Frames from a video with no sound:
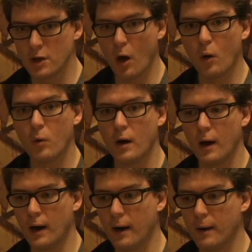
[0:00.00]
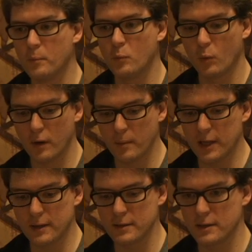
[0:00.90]
So one of
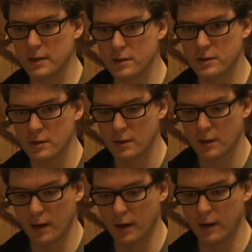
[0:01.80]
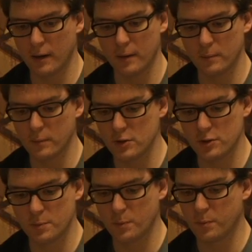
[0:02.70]
the big things is
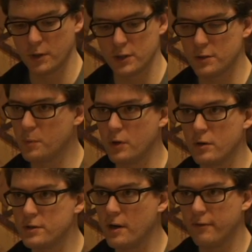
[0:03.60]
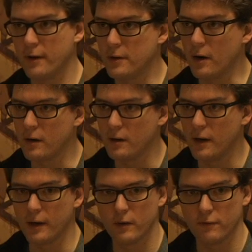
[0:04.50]
just put yourself out there.
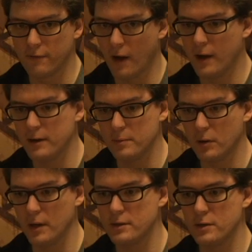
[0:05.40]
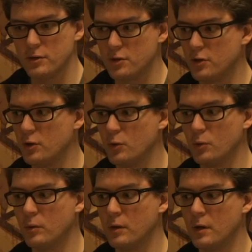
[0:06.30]
Like, find places
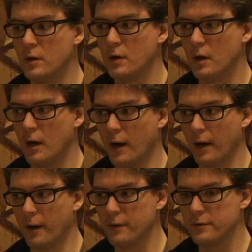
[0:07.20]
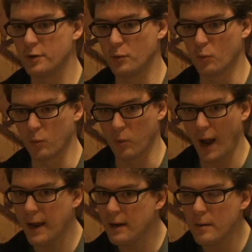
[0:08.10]
to
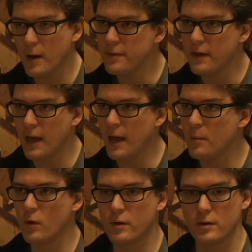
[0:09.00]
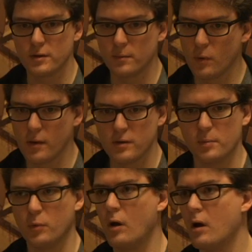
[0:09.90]
write about the game, whether it's
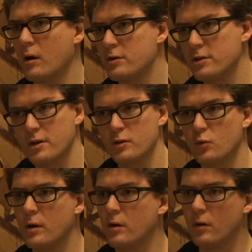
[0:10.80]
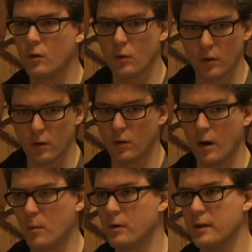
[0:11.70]
a blog or just on Twitter
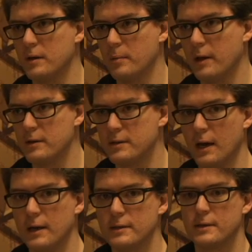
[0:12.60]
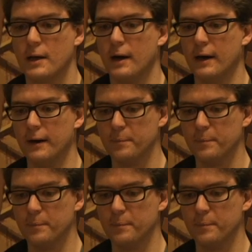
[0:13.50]
or on one of the independent sites.